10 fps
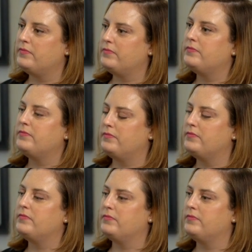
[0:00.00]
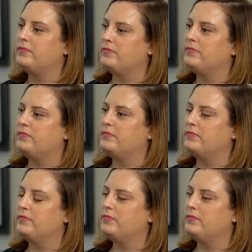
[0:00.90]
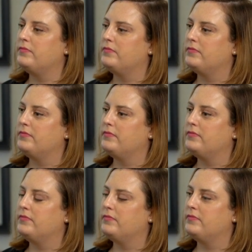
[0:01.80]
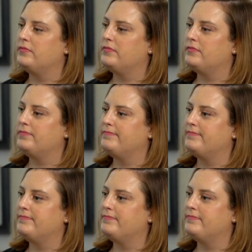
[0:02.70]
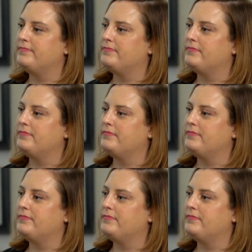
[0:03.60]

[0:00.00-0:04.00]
This person isn't speaking.